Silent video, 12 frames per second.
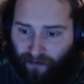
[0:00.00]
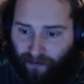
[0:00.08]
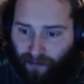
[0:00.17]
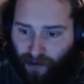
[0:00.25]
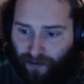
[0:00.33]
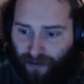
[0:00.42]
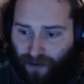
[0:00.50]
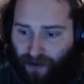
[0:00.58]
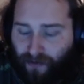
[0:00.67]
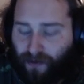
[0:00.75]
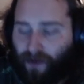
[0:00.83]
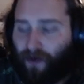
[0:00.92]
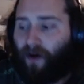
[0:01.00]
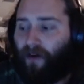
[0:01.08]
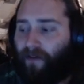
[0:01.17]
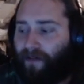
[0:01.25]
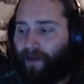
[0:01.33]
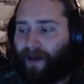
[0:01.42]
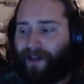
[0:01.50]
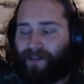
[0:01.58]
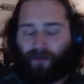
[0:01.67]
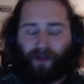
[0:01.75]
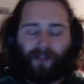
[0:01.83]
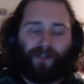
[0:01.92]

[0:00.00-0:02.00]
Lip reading: boom, you can root all of them as well. So